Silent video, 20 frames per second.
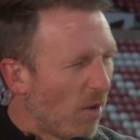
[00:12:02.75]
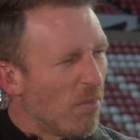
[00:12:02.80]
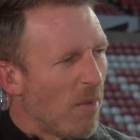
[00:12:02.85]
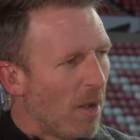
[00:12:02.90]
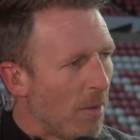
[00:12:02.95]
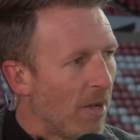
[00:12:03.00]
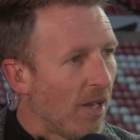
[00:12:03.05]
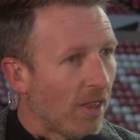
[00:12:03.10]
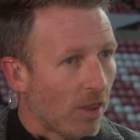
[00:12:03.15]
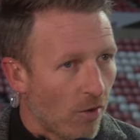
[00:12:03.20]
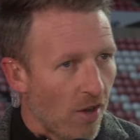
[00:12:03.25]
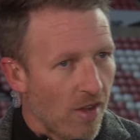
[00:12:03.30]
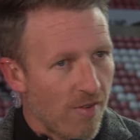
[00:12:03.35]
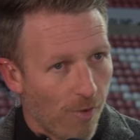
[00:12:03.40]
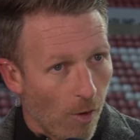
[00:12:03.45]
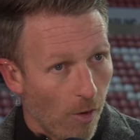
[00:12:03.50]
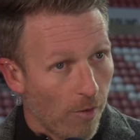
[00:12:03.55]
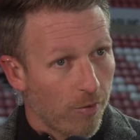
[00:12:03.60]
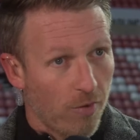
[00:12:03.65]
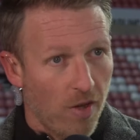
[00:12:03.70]
maybe a
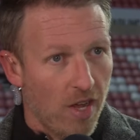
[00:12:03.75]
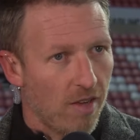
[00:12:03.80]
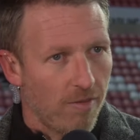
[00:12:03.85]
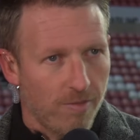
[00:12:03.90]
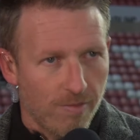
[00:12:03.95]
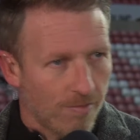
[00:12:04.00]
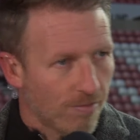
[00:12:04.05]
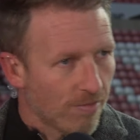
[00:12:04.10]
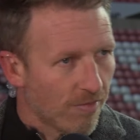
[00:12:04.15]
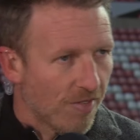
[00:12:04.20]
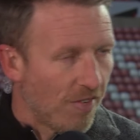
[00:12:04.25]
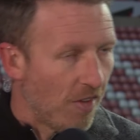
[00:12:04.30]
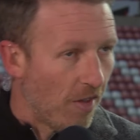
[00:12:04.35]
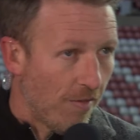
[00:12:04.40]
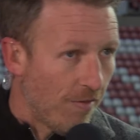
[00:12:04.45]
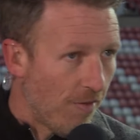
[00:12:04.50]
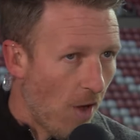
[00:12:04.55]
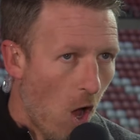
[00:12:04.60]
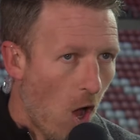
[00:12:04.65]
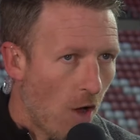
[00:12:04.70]
3-4-3 for the,
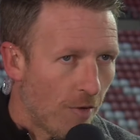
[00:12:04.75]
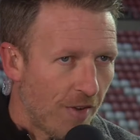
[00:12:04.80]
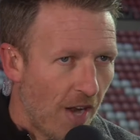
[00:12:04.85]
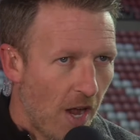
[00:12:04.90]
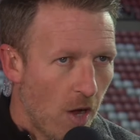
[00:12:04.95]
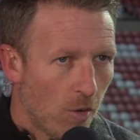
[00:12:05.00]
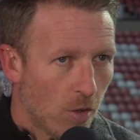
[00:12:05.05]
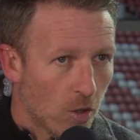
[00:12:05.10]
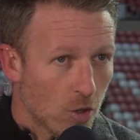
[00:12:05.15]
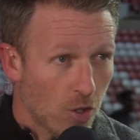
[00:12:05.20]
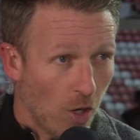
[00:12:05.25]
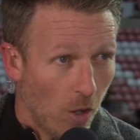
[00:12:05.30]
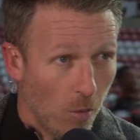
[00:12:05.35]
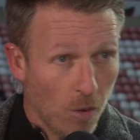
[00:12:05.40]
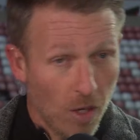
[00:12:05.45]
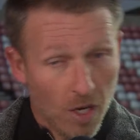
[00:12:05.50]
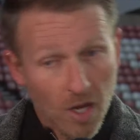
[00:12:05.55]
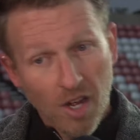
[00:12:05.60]
half an hour or so,